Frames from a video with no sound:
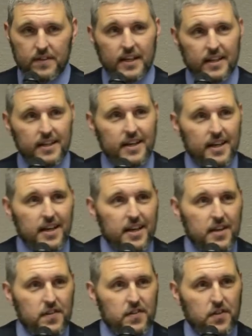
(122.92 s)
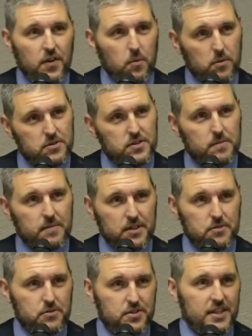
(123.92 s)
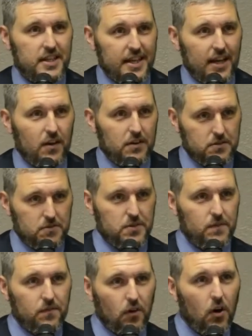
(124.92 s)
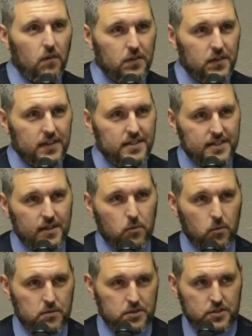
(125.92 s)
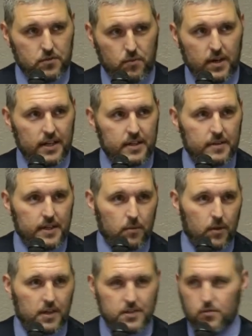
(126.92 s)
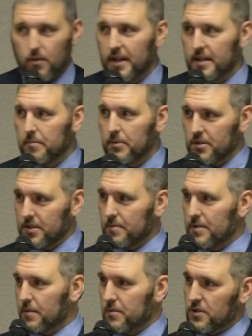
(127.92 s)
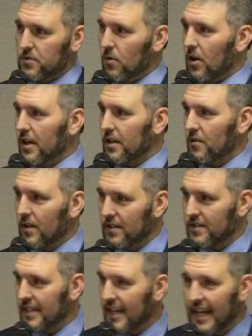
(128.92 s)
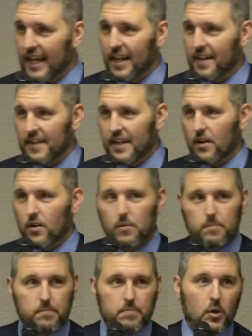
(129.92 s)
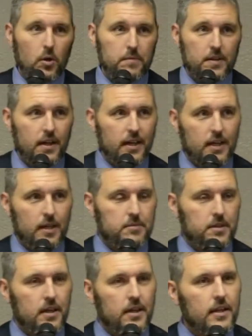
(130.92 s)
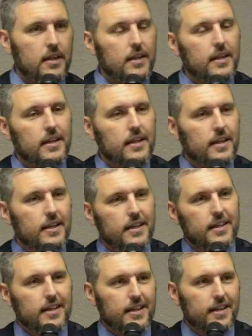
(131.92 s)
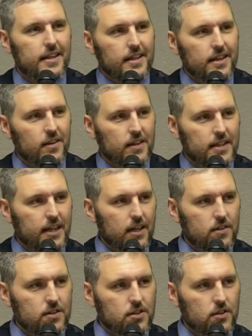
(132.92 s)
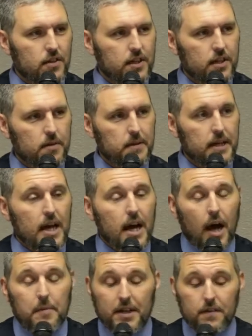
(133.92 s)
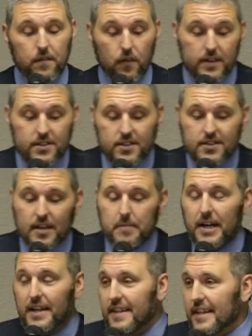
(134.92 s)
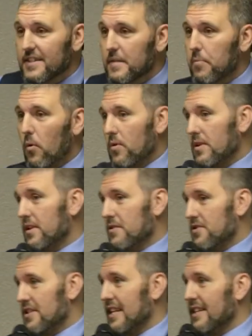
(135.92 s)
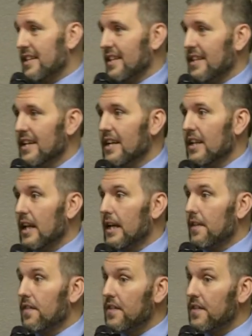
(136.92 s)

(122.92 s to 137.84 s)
that there were some interesting characters involved with this that weren't just random. They were not just random Muslims that were just walking around saying, "Hey, I think I'll go blow up the nightclub tonight." You know, I think I'll just go kill everybody. I mean, for instance, I mean, I think it's important to understand that like